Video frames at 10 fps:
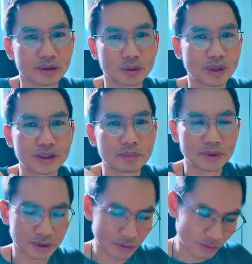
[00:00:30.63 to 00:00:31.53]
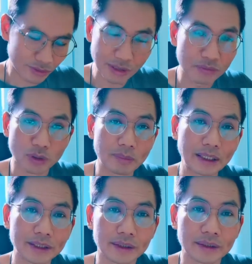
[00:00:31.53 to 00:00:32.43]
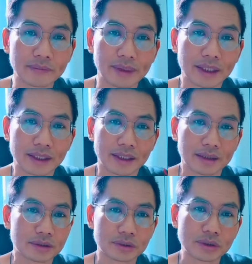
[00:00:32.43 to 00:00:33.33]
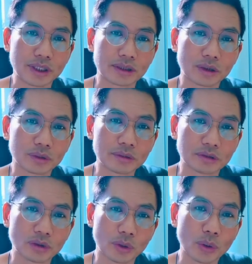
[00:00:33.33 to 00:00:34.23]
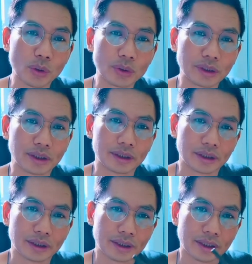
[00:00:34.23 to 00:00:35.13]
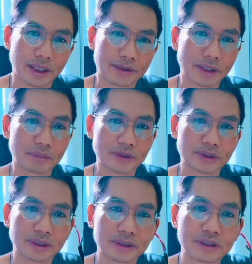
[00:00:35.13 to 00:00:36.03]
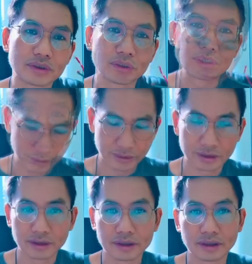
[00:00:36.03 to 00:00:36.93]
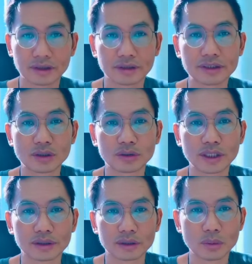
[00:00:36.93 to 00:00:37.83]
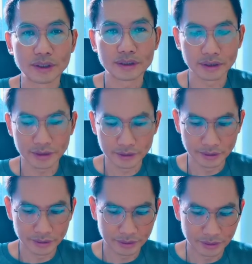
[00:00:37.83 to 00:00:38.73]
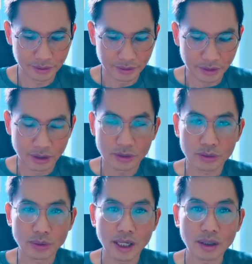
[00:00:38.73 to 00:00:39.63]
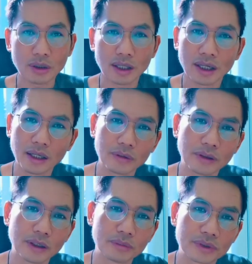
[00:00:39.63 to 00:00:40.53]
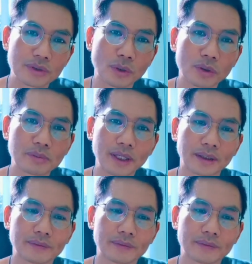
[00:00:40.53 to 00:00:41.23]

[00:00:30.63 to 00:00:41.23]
quite cheaper, you save your money. You can connect your own. Example, it's already disconnect the wire here. So how we join that?